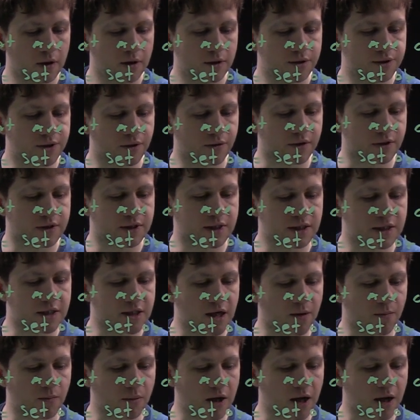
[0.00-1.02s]
there exists
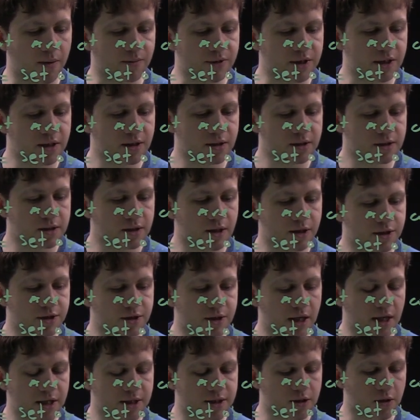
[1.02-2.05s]
some lambda such
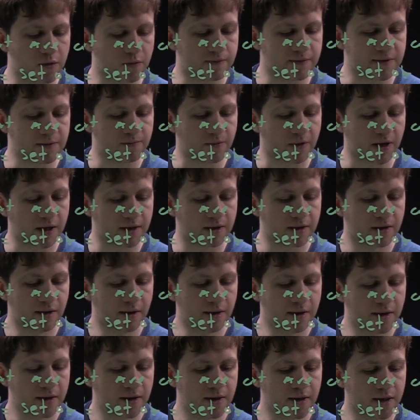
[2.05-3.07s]
that V1
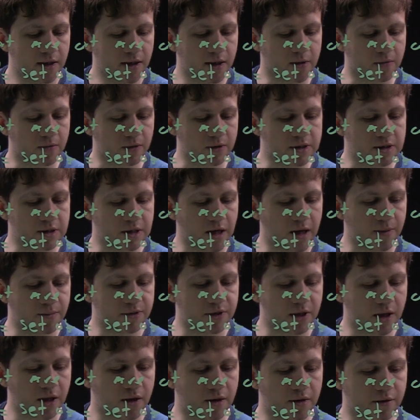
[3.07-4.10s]
equals
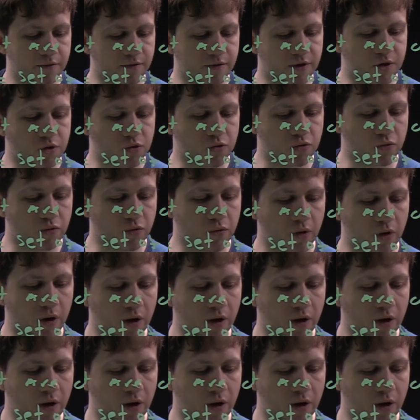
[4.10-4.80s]
lambda V2.